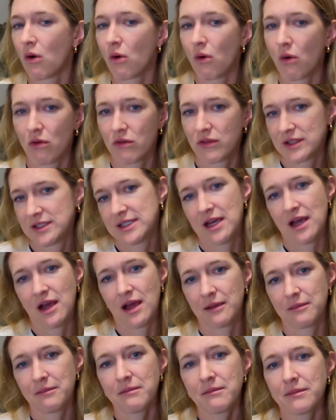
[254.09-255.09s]
all the
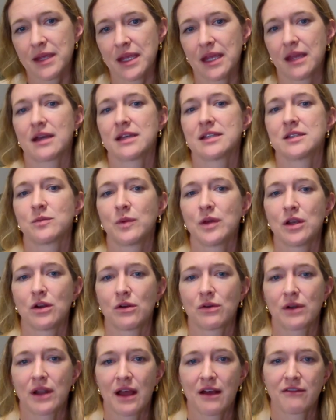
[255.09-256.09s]
time because we
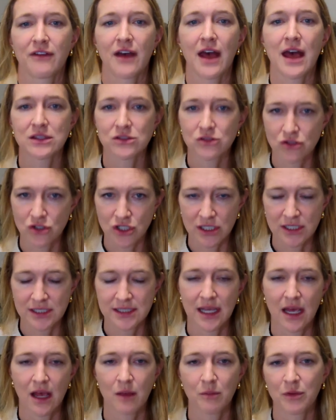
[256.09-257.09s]
don't have estrogen
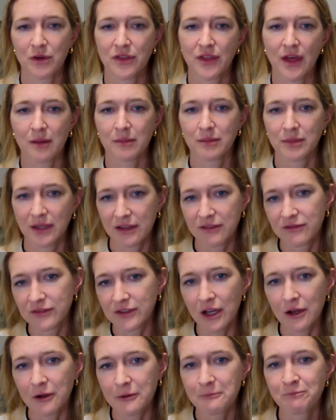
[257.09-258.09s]
to help with that blood
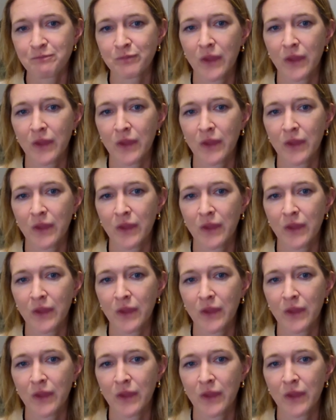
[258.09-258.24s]
flow.